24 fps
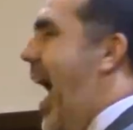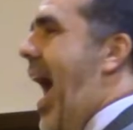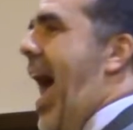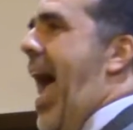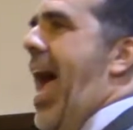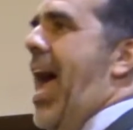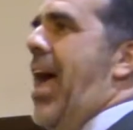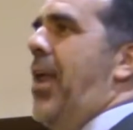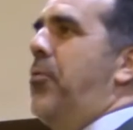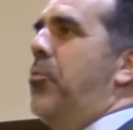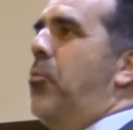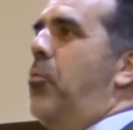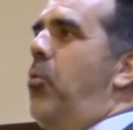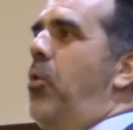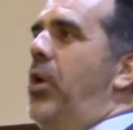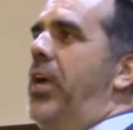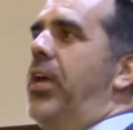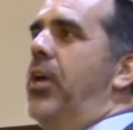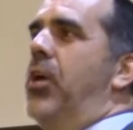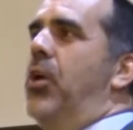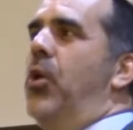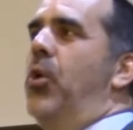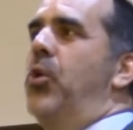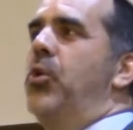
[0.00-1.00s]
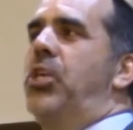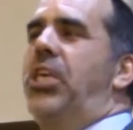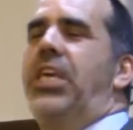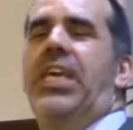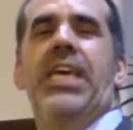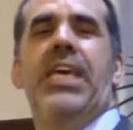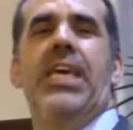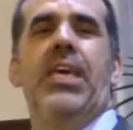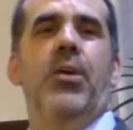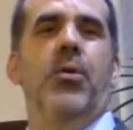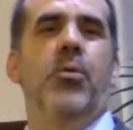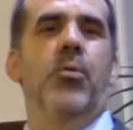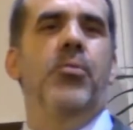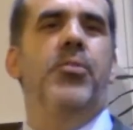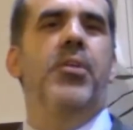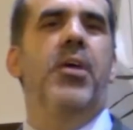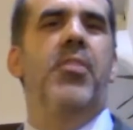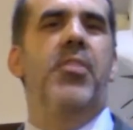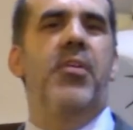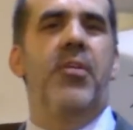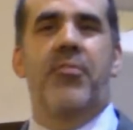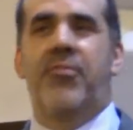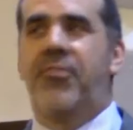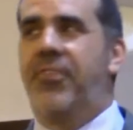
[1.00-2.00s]
and will
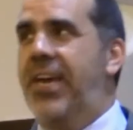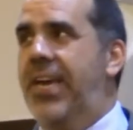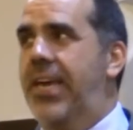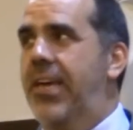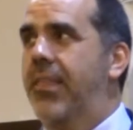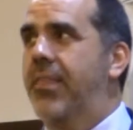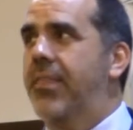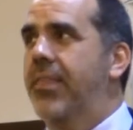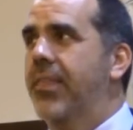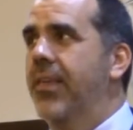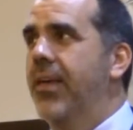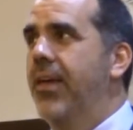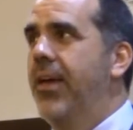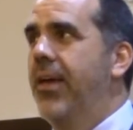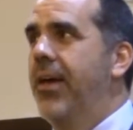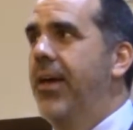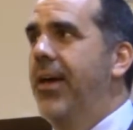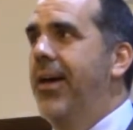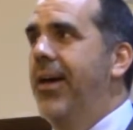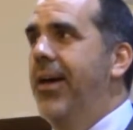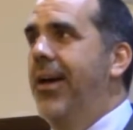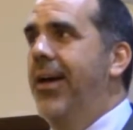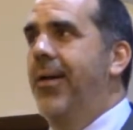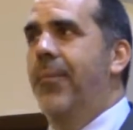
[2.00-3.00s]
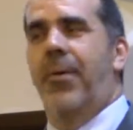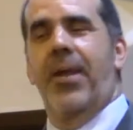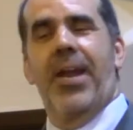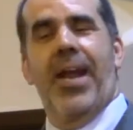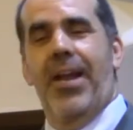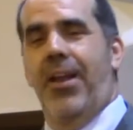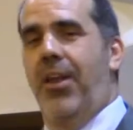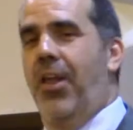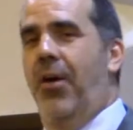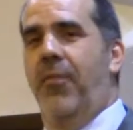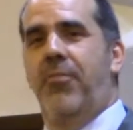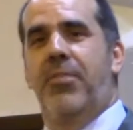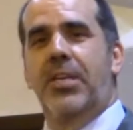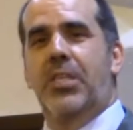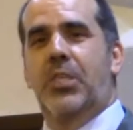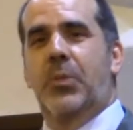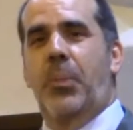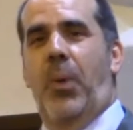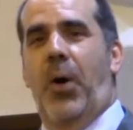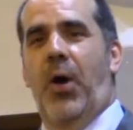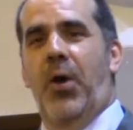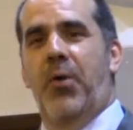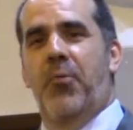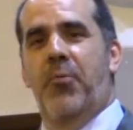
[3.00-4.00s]
yield the faith. But I love
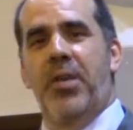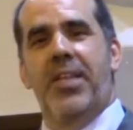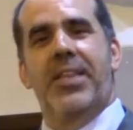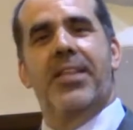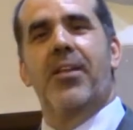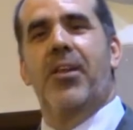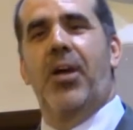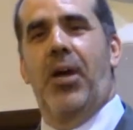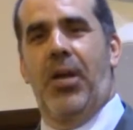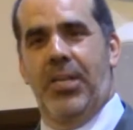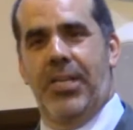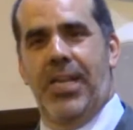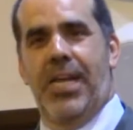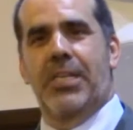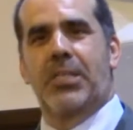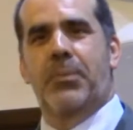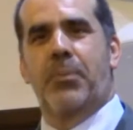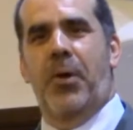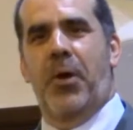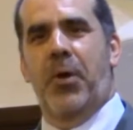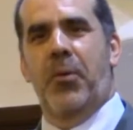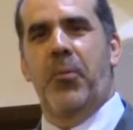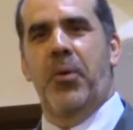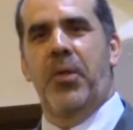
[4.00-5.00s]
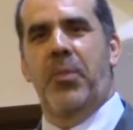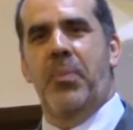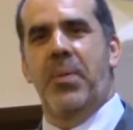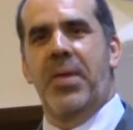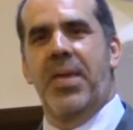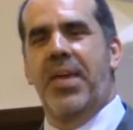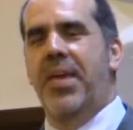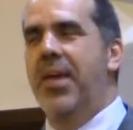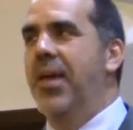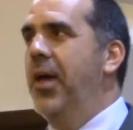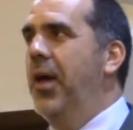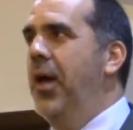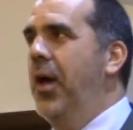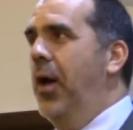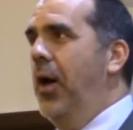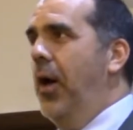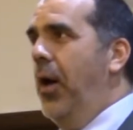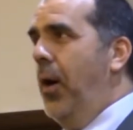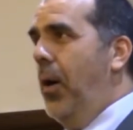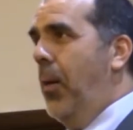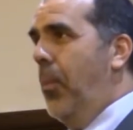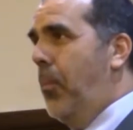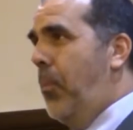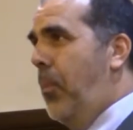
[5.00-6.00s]
this part. Read the last part with me.
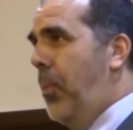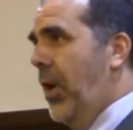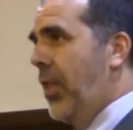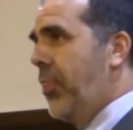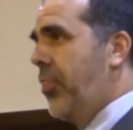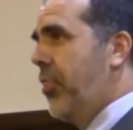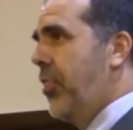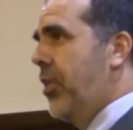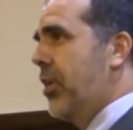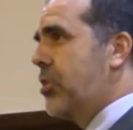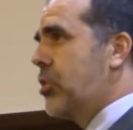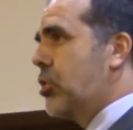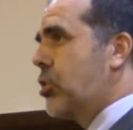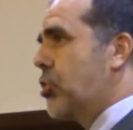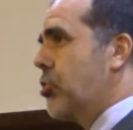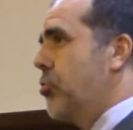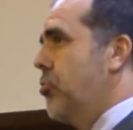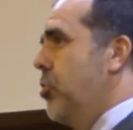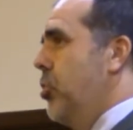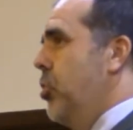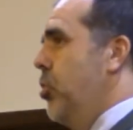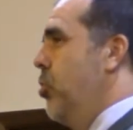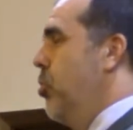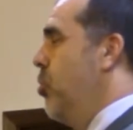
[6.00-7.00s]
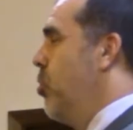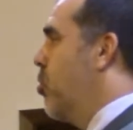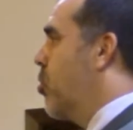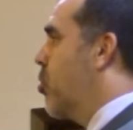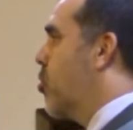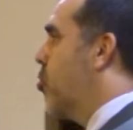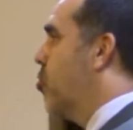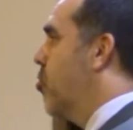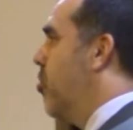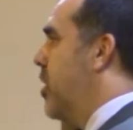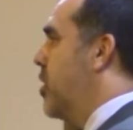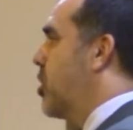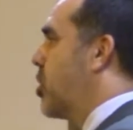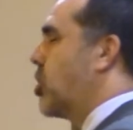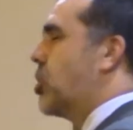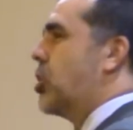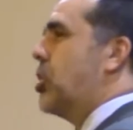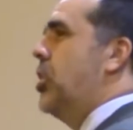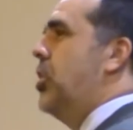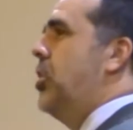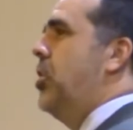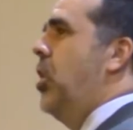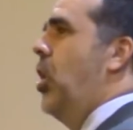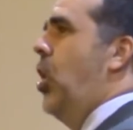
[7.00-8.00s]
But, but the, the true
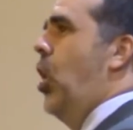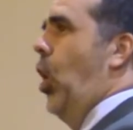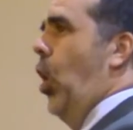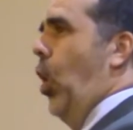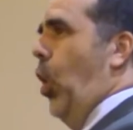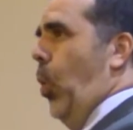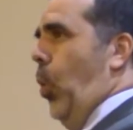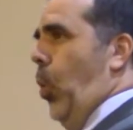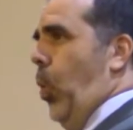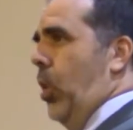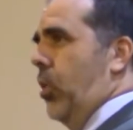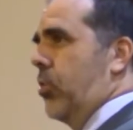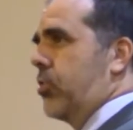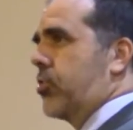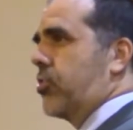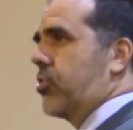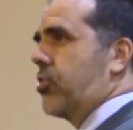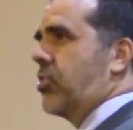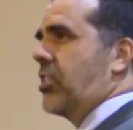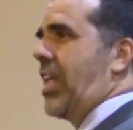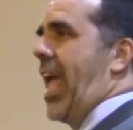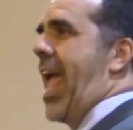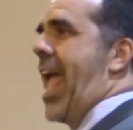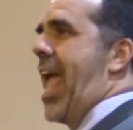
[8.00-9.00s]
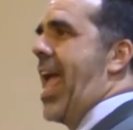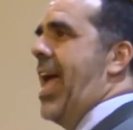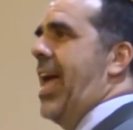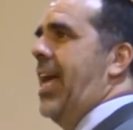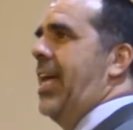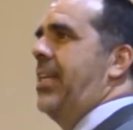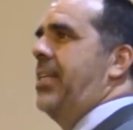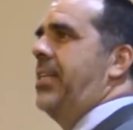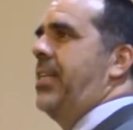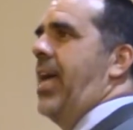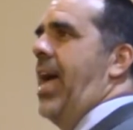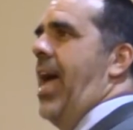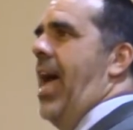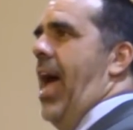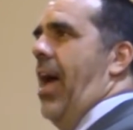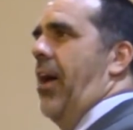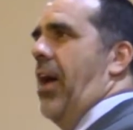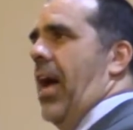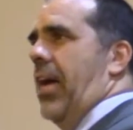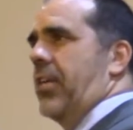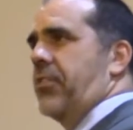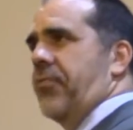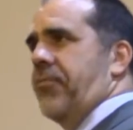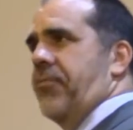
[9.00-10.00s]
Christian will stand
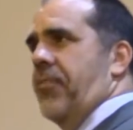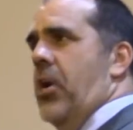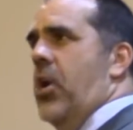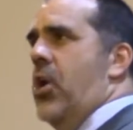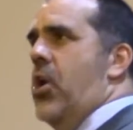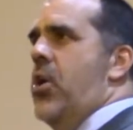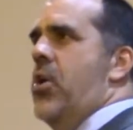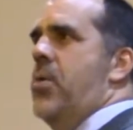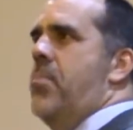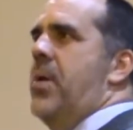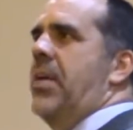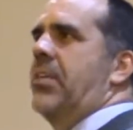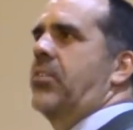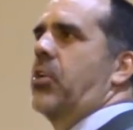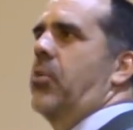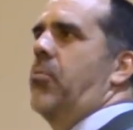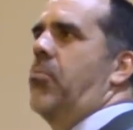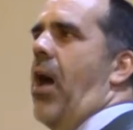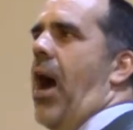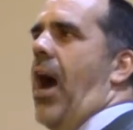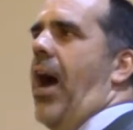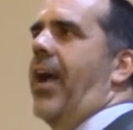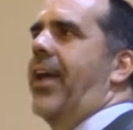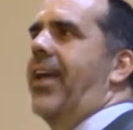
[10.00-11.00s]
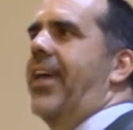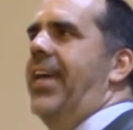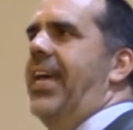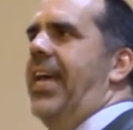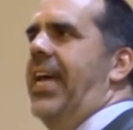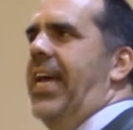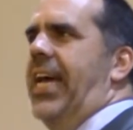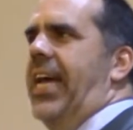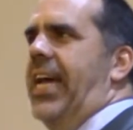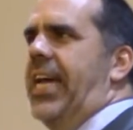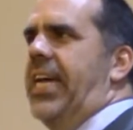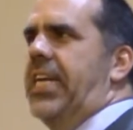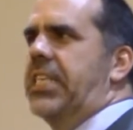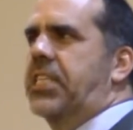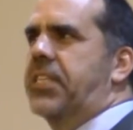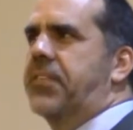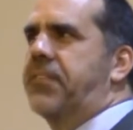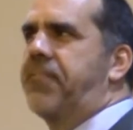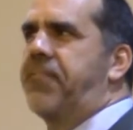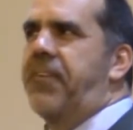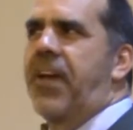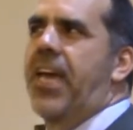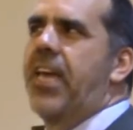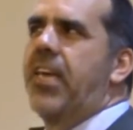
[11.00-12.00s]
as firm as a rock,
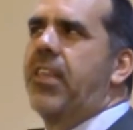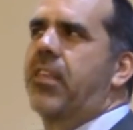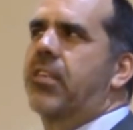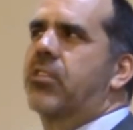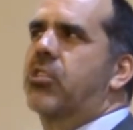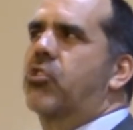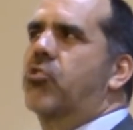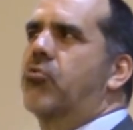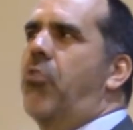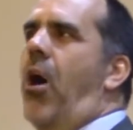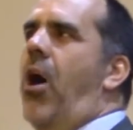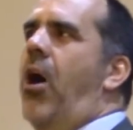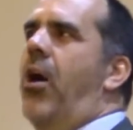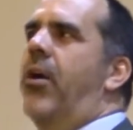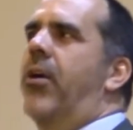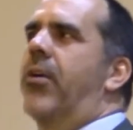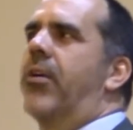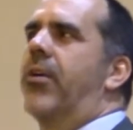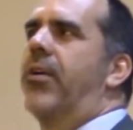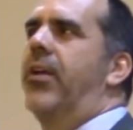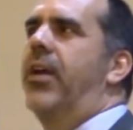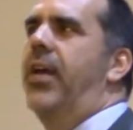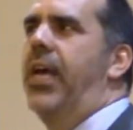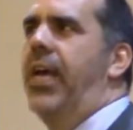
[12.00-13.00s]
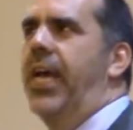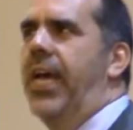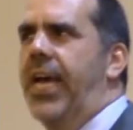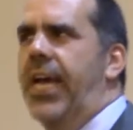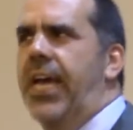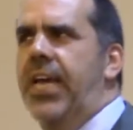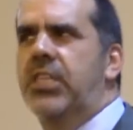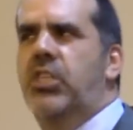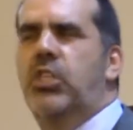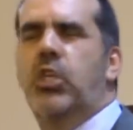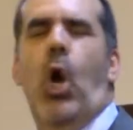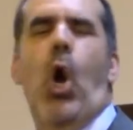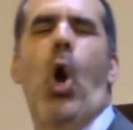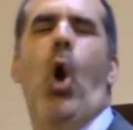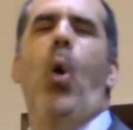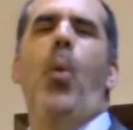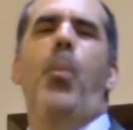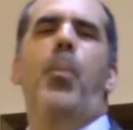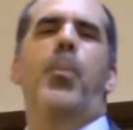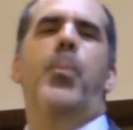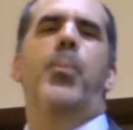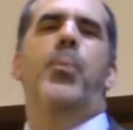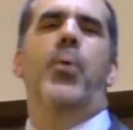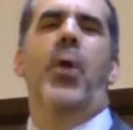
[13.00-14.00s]
his faith stronger, his
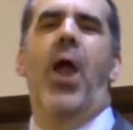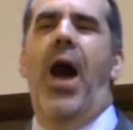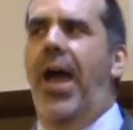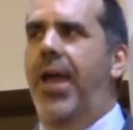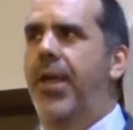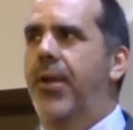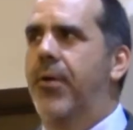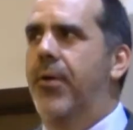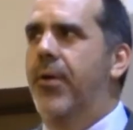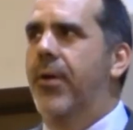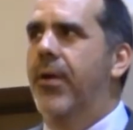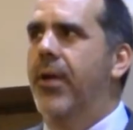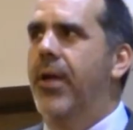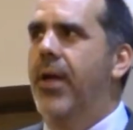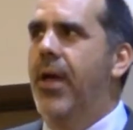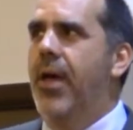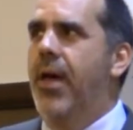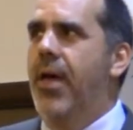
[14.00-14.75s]
hope brighter